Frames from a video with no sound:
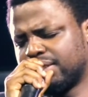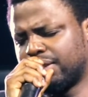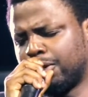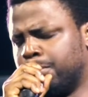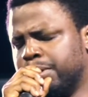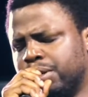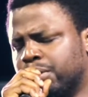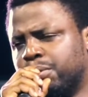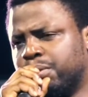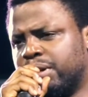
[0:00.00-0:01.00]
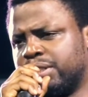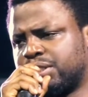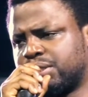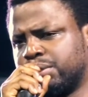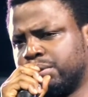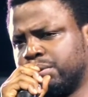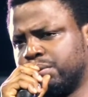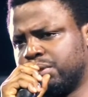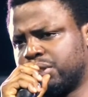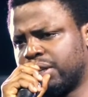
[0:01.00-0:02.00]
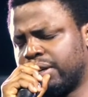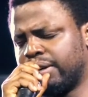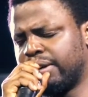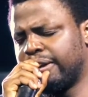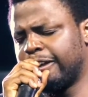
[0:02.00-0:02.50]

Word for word: there'll be no words to say.